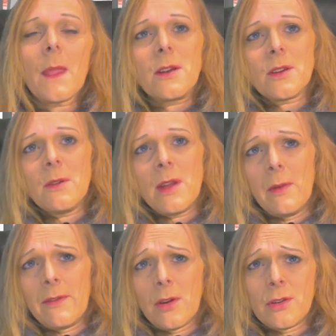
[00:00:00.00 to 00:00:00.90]
So then
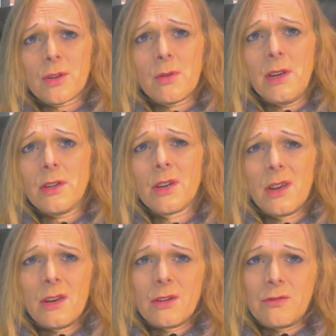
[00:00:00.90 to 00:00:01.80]
we've got the switch
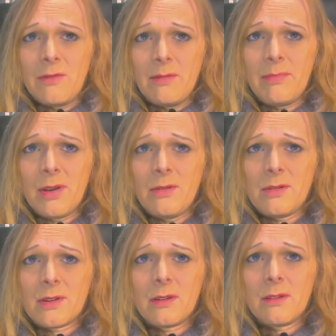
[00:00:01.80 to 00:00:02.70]
to reboot,